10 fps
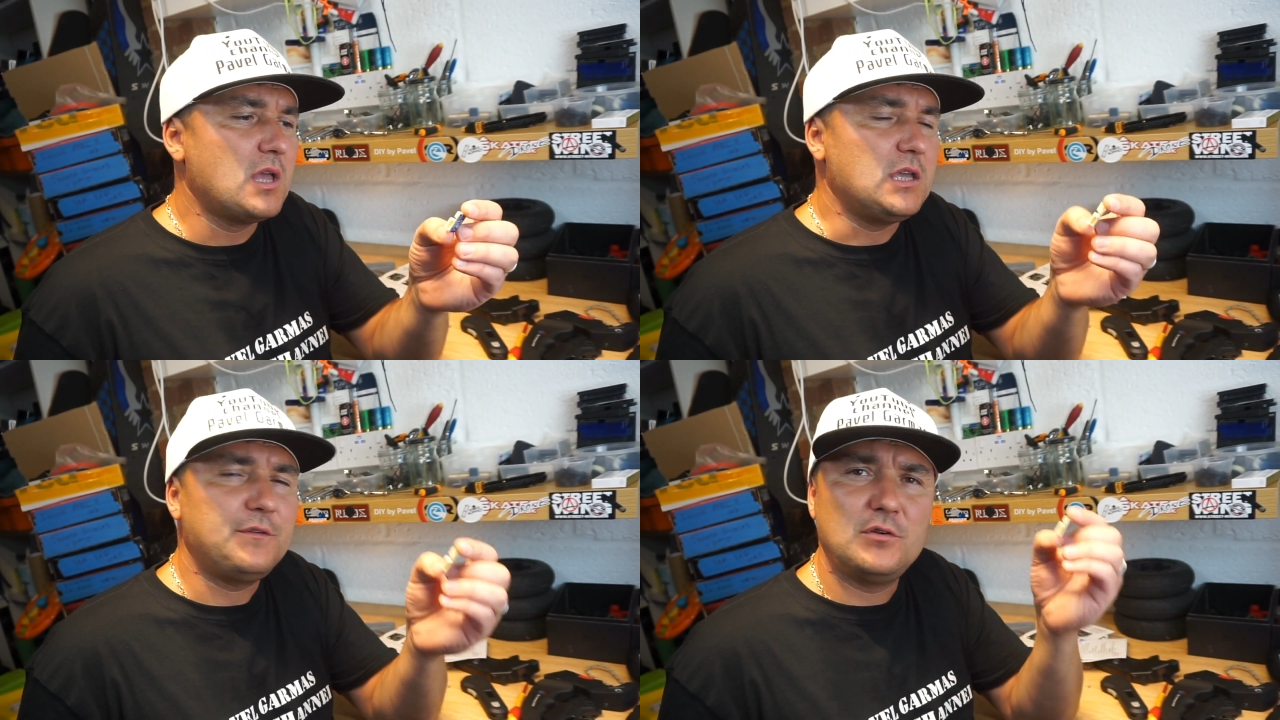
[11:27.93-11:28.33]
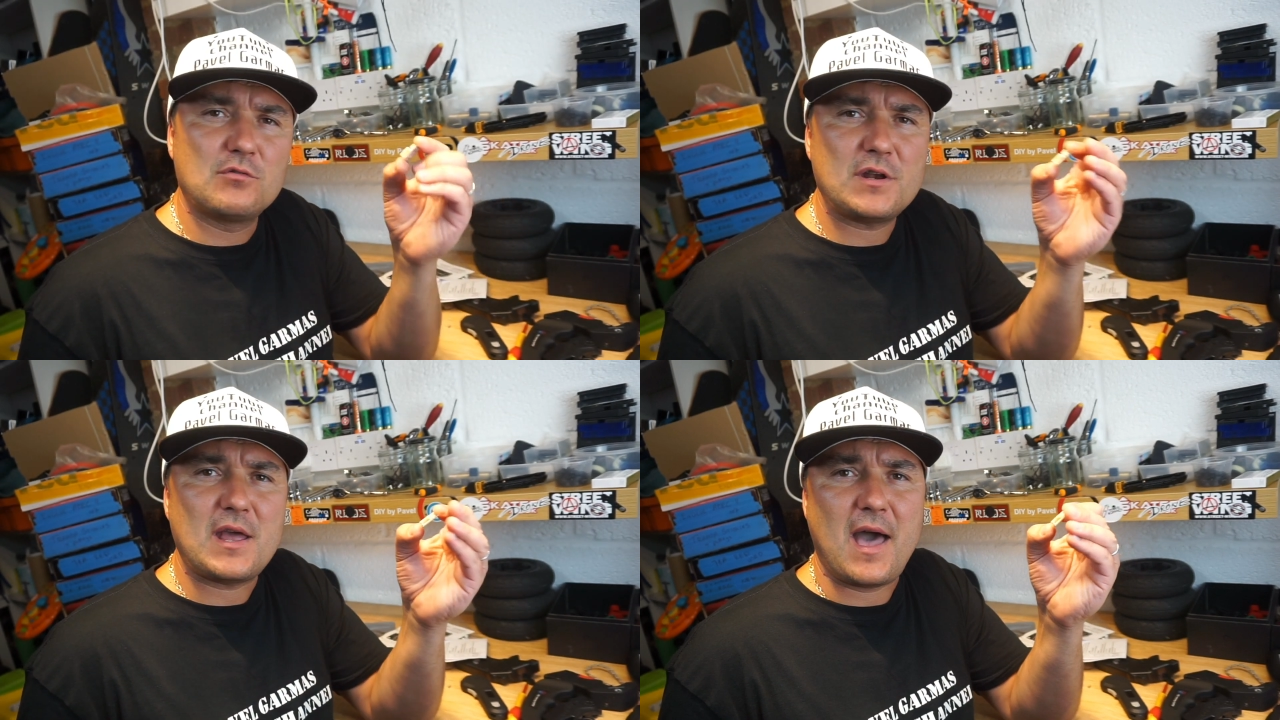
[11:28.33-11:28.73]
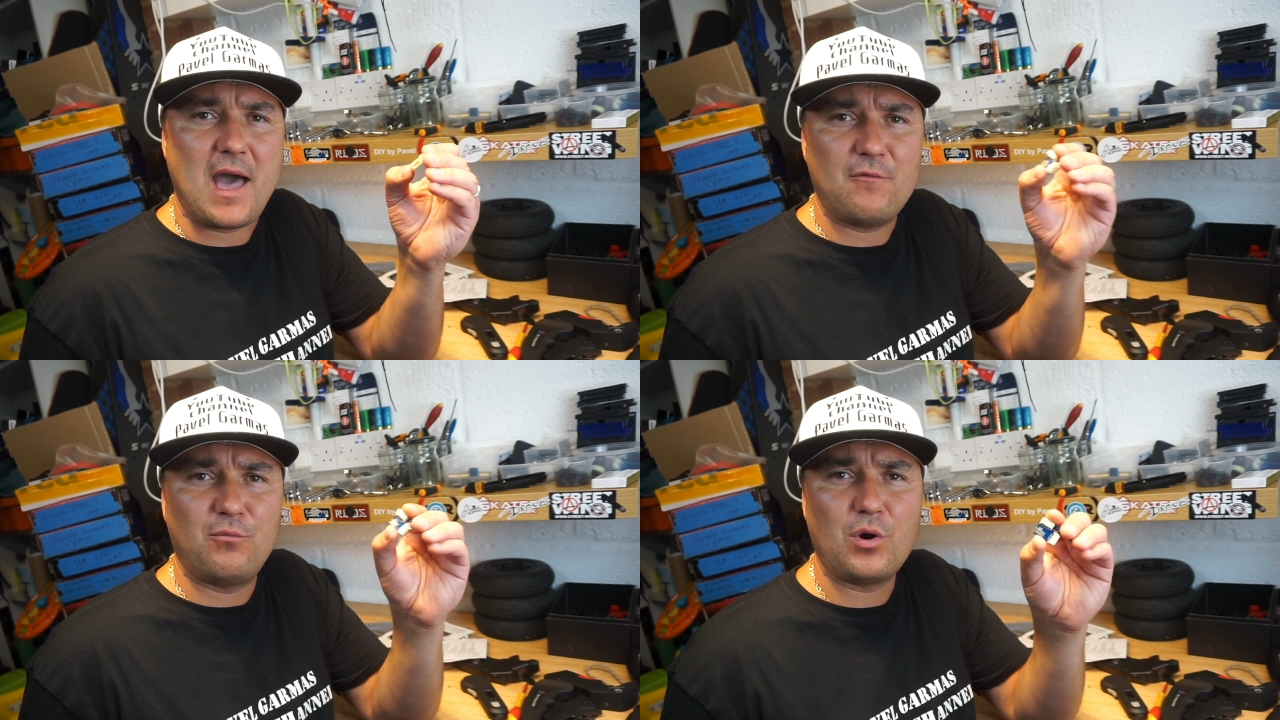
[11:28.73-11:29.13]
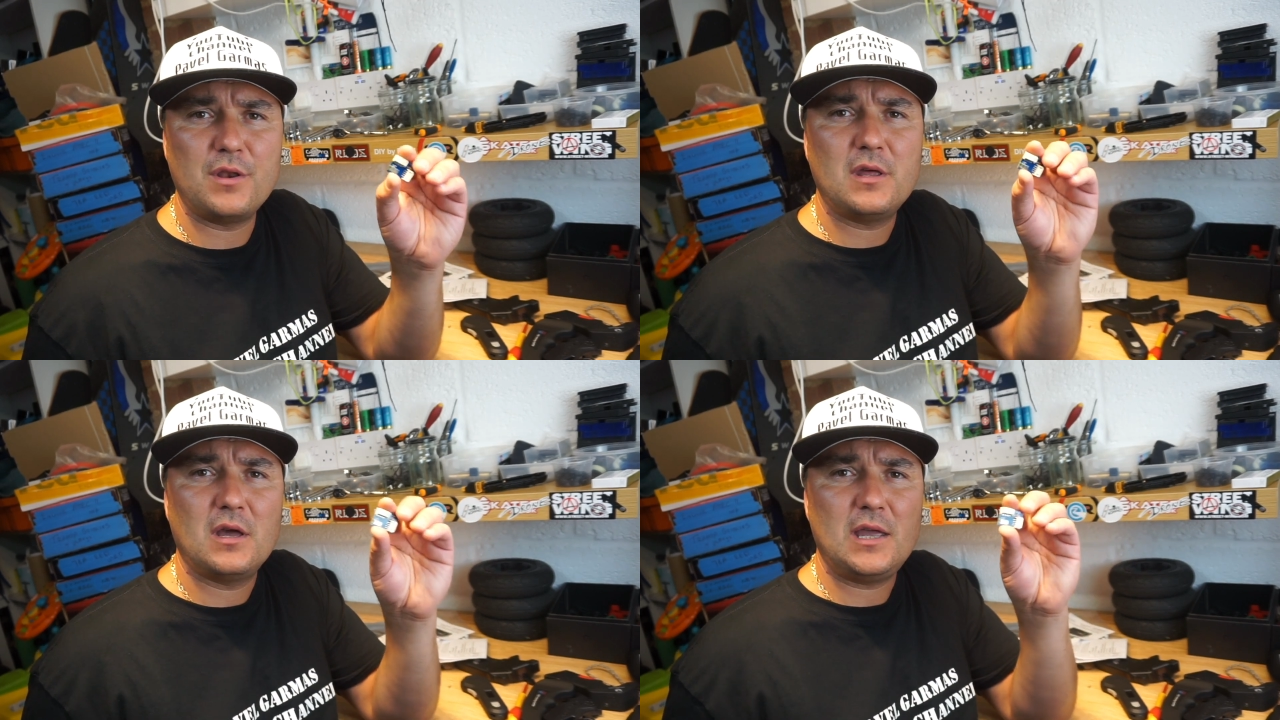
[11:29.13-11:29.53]
If you already have
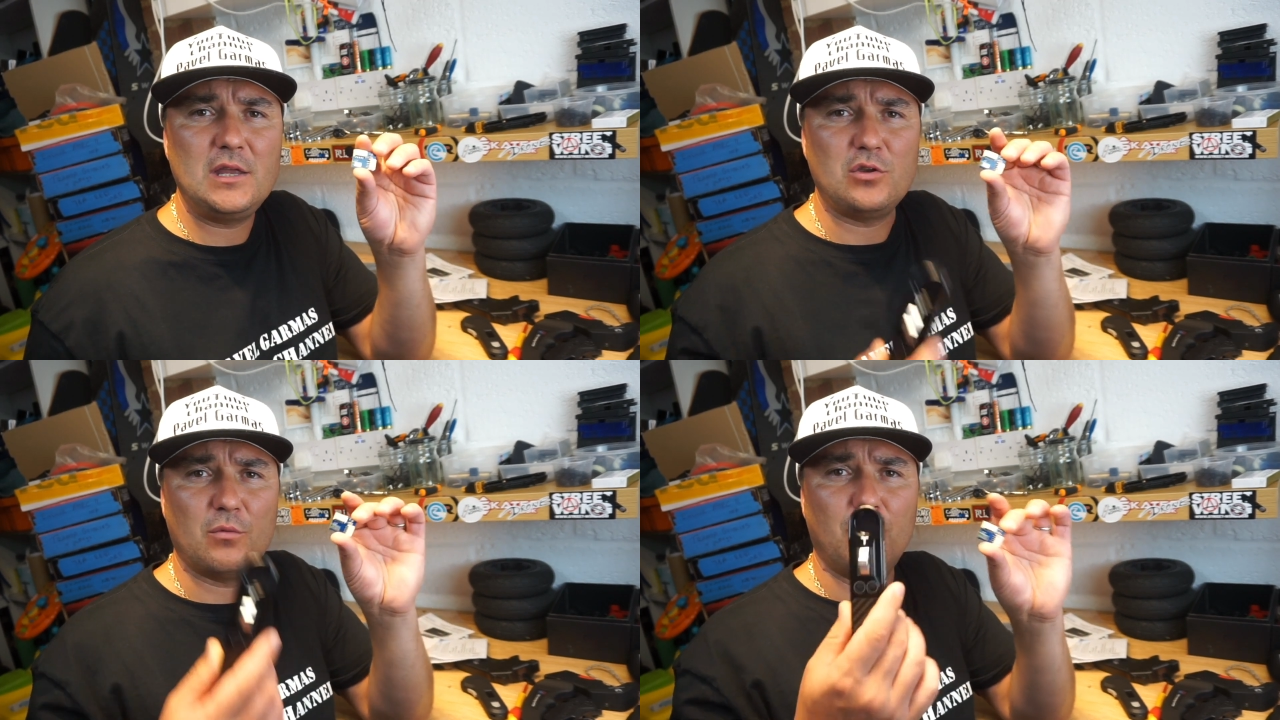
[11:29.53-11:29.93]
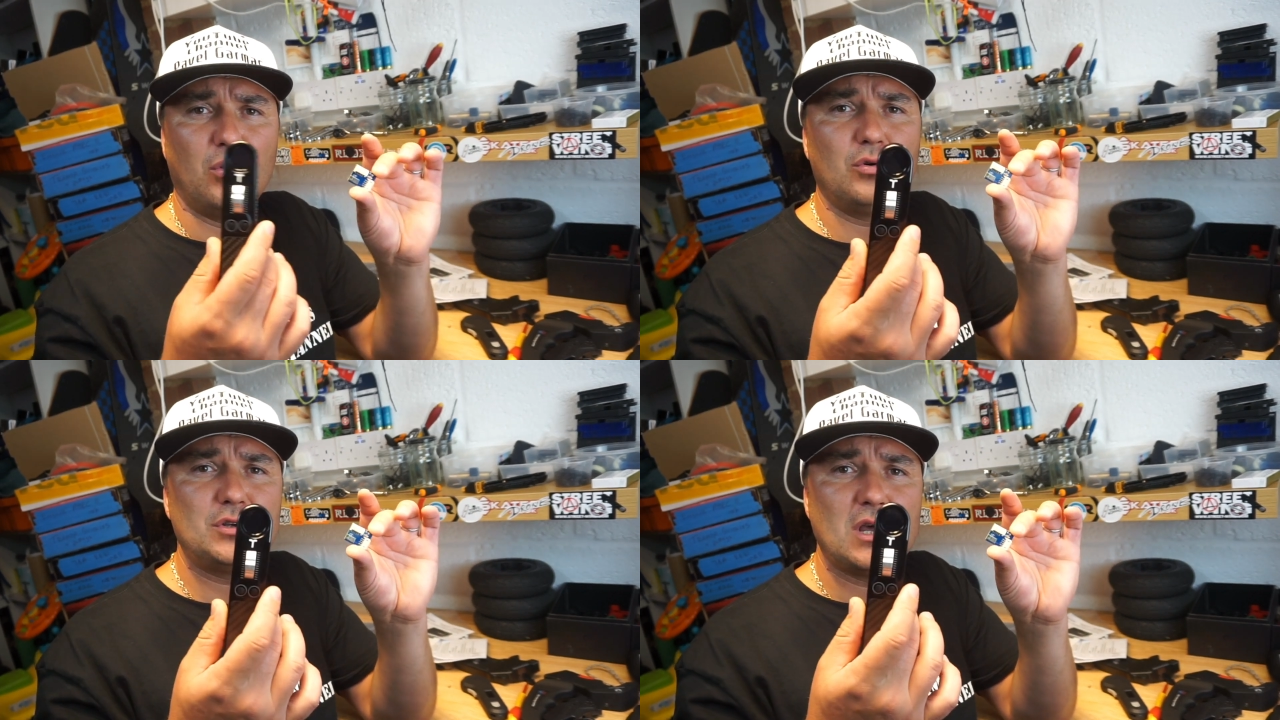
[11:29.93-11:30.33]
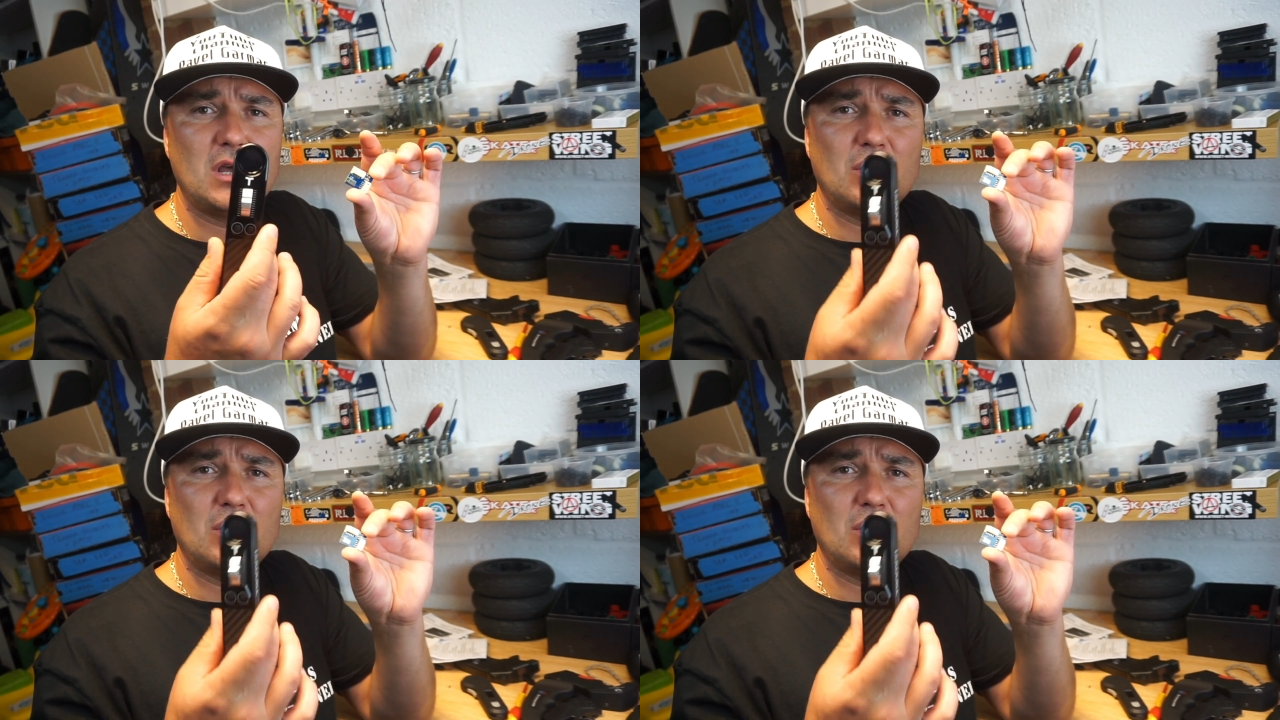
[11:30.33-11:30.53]
one in your board,